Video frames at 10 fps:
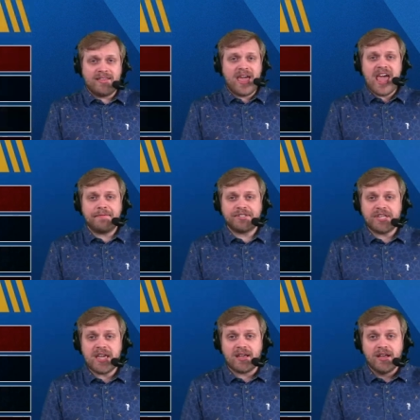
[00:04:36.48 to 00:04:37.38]
the
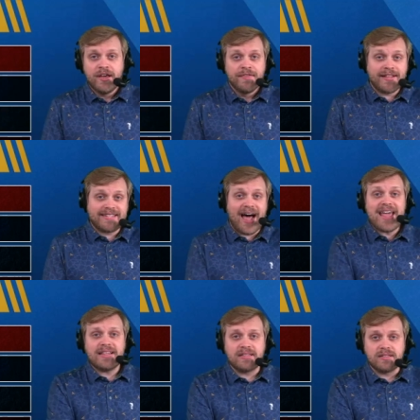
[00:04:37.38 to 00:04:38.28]
AFC, the
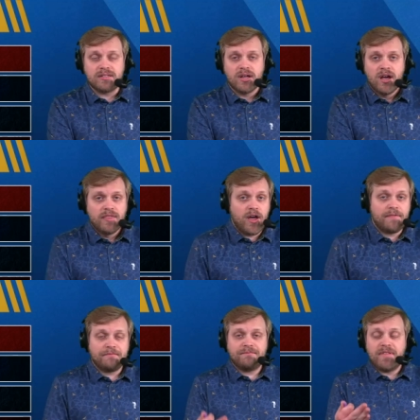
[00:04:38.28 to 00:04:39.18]
Titans,
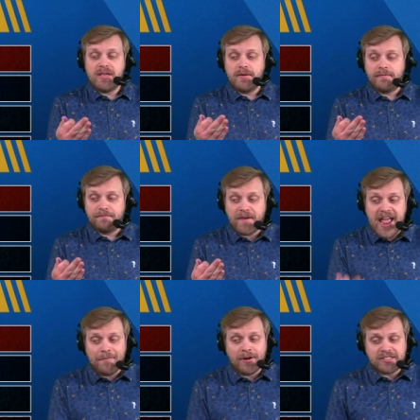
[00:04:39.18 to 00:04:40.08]
the, the
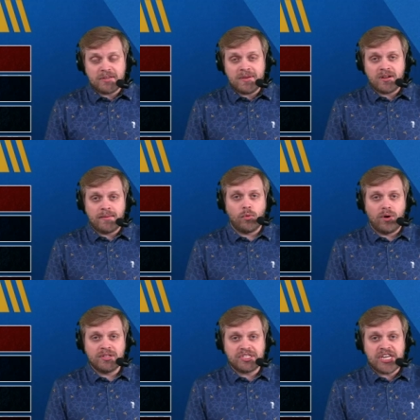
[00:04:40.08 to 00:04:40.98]
favorites to be the number
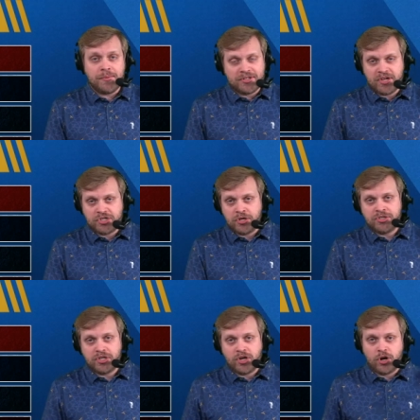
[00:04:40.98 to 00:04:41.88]
one seed, which they should
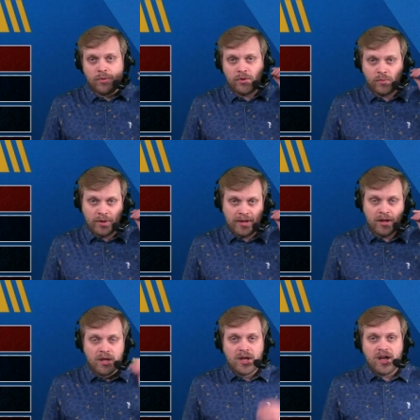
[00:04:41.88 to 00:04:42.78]
secure with a win
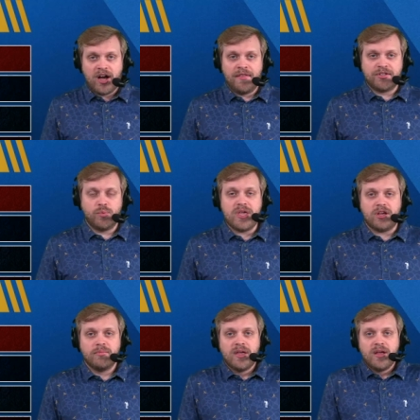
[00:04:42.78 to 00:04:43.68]
uh, this week,
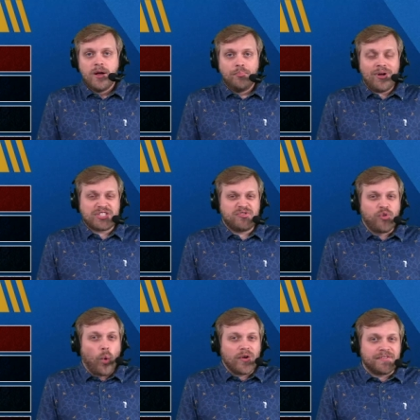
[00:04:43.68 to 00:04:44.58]
plus
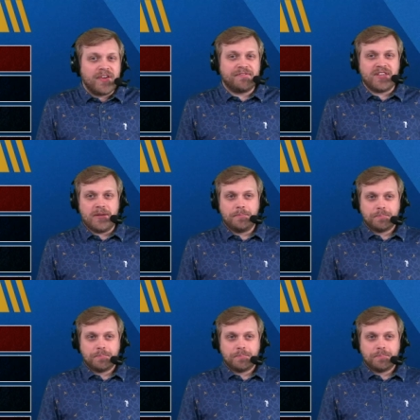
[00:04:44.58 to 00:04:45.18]
450.